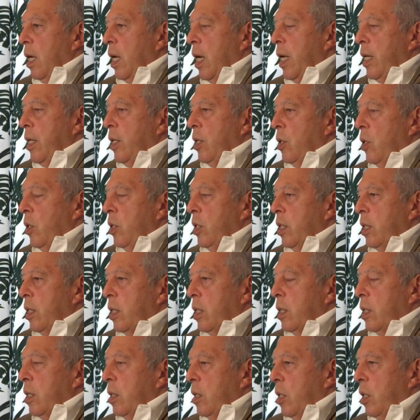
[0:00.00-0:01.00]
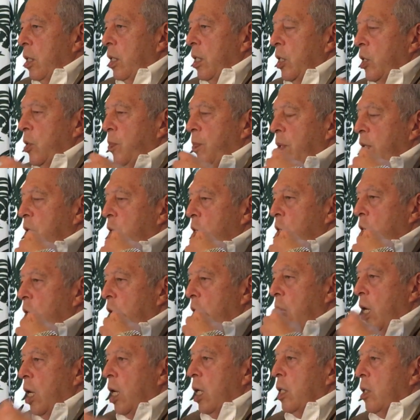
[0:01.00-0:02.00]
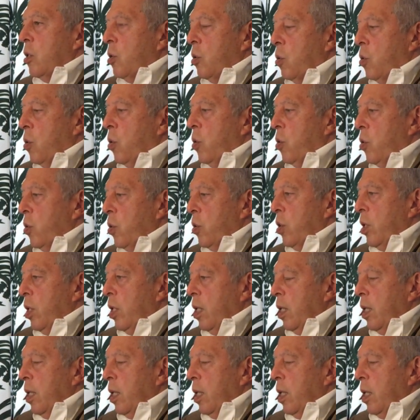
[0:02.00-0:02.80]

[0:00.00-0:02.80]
and not as much hardcore